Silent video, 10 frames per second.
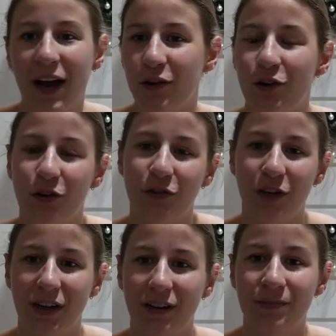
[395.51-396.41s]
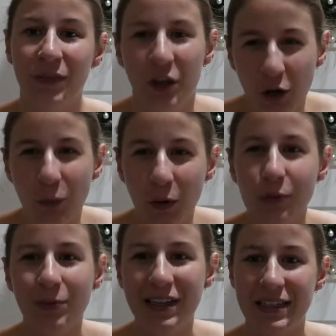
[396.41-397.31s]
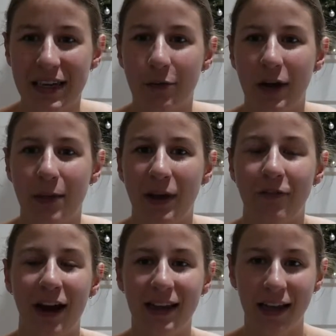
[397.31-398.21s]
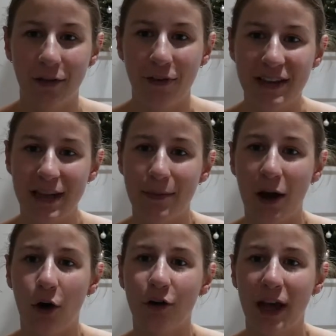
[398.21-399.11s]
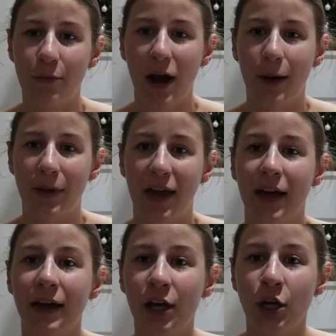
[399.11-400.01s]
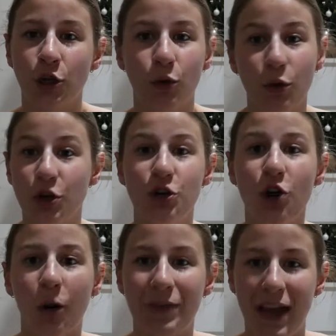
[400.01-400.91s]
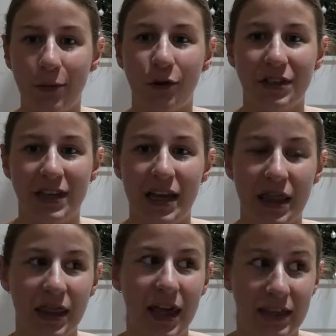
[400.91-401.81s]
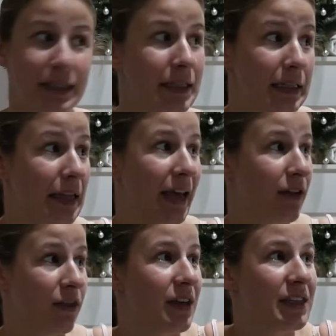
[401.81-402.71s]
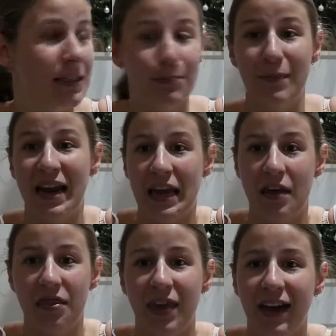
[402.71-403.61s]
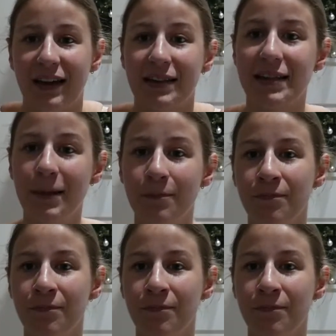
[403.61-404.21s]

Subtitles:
I don't know if you can probably see what I mean, right? Like if I set my old camera up here, you would not be able to see this, like this many things.